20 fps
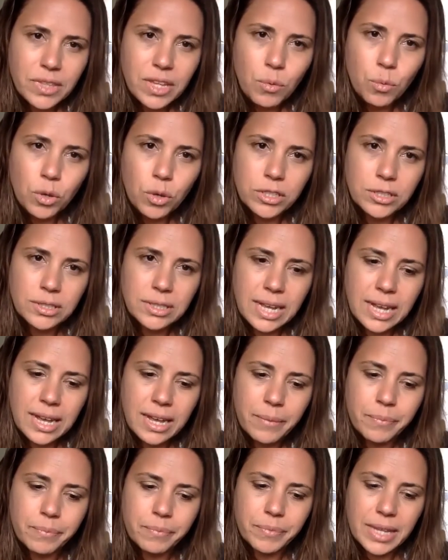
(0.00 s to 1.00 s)
was
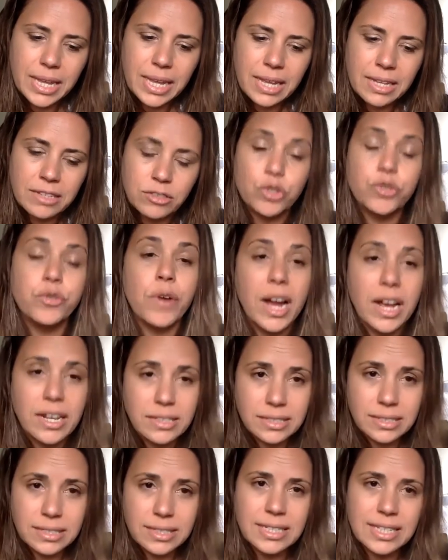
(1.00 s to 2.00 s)
um, in
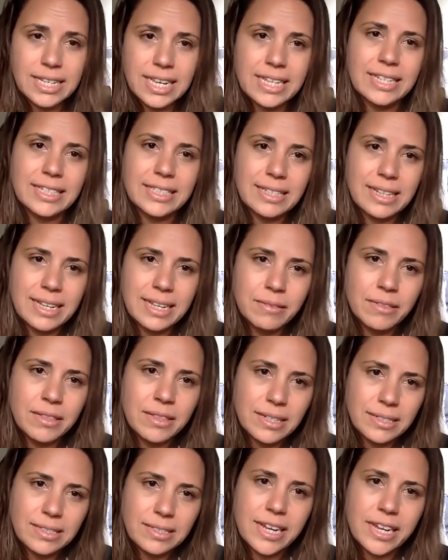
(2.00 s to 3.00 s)
trust in, a, in
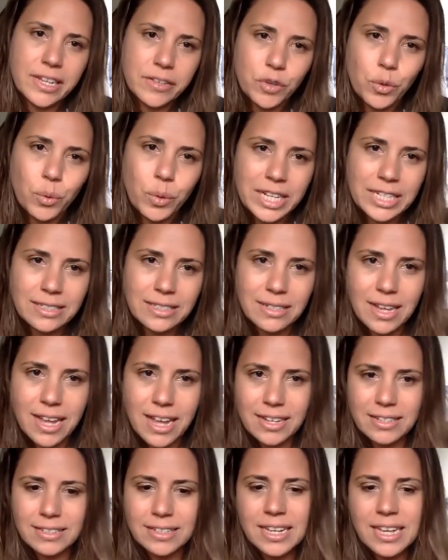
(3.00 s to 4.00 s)
the state of
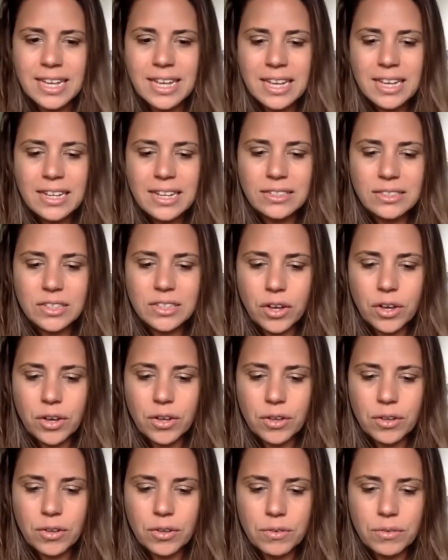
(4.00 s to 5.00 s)
Queensland.
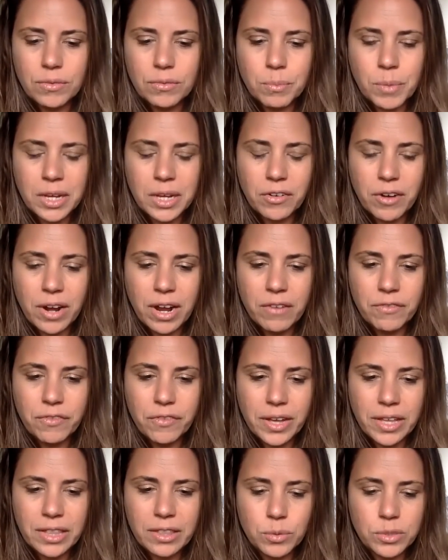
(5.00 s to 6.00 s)
So my
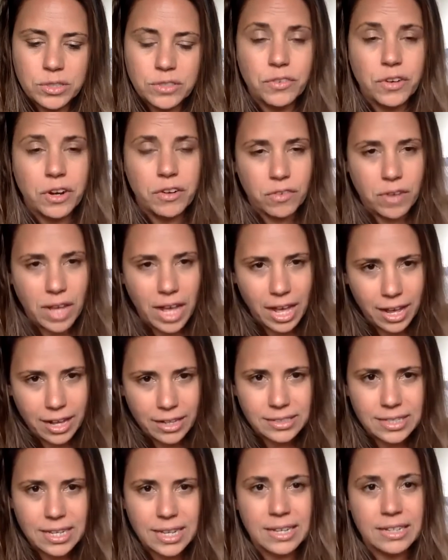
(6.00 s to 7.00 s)
grandfather was forever
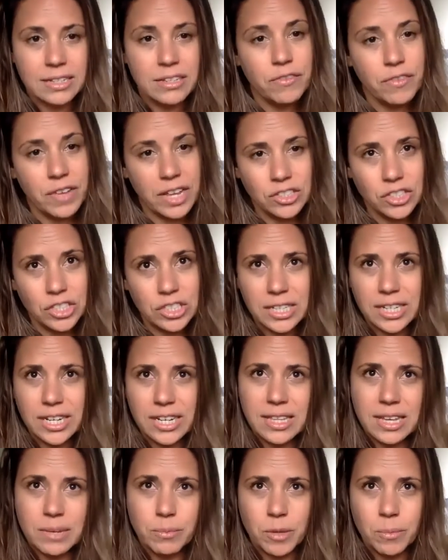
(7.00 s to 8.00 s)
asking, and eventually, I
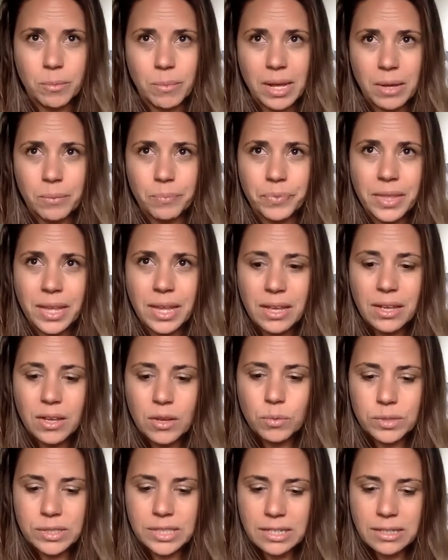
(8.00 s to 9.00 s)
think my mum
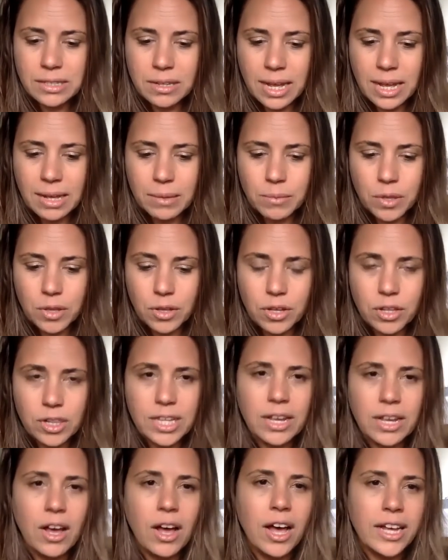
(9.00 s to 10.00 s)
was in um,
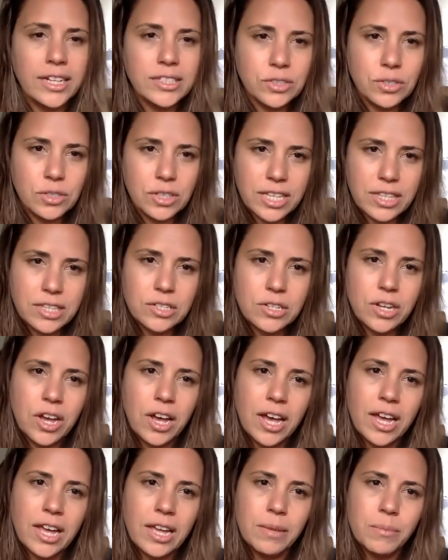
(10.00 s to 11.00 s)
early high school at the
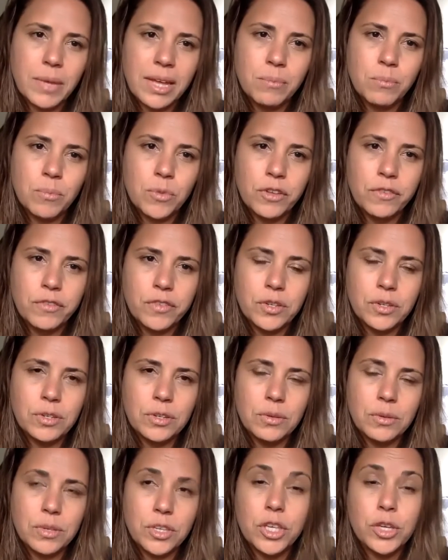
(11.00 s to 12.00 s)
time and moved
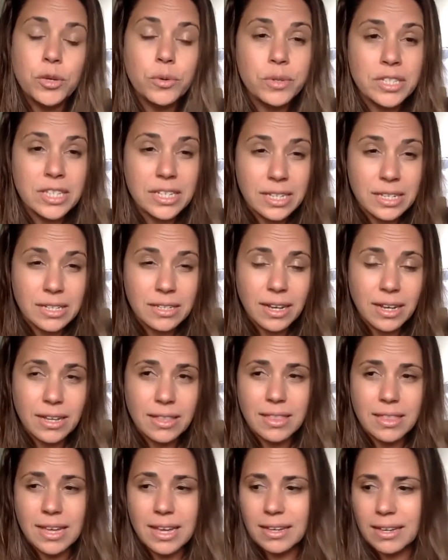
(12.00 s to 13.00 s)
to Hughenden, I
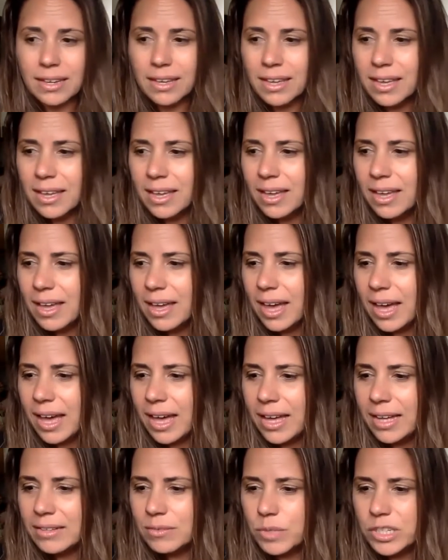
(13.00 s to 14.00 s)
think,
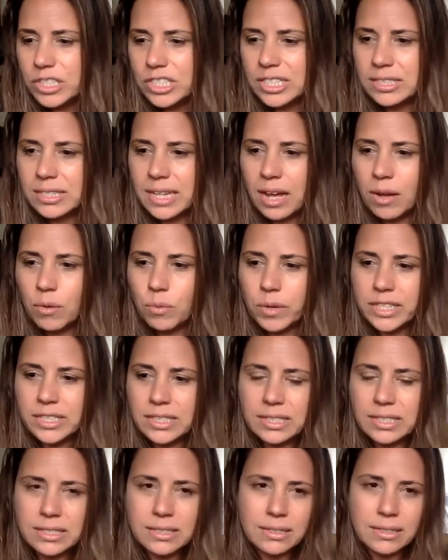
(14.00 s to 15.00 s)
and which is out
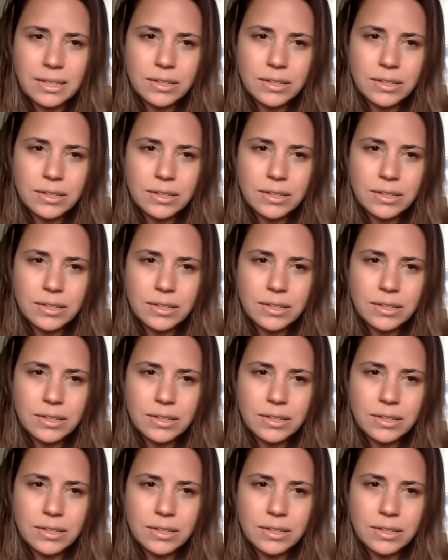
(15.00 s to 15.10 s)
western